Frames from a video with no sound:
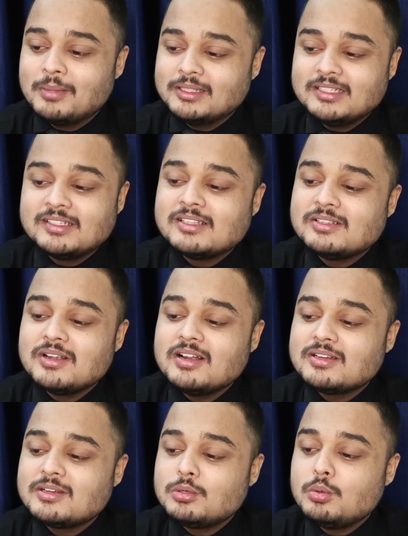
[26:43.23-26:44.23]
But this is
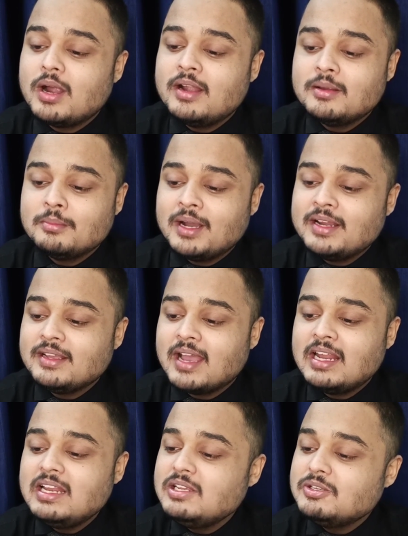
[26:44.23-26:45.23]
not to undermine
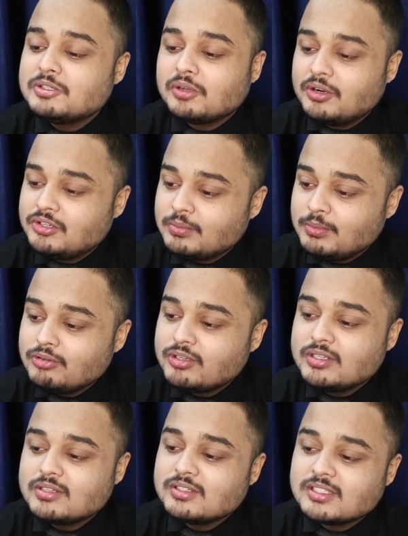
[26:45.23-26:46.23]
Galileo's
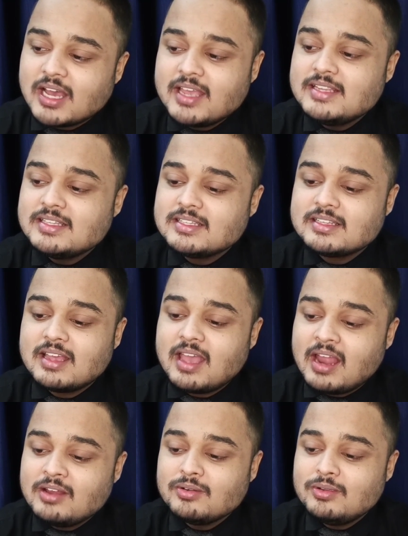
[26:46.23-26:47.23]
contribution to science
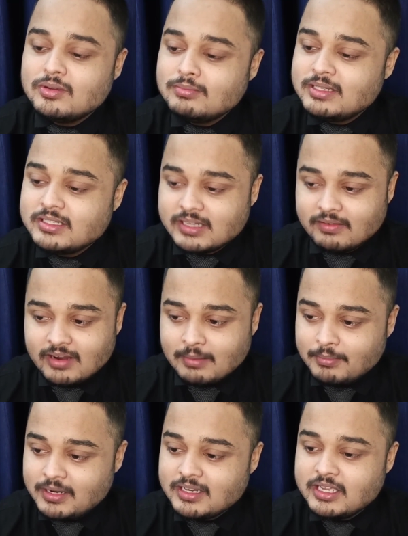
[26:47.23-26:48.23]
and to humans'
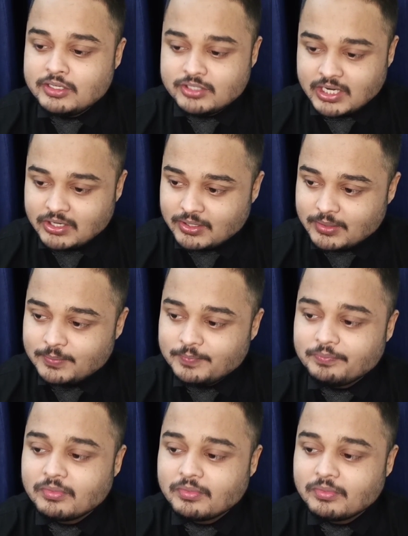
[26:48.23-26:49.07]
development in general.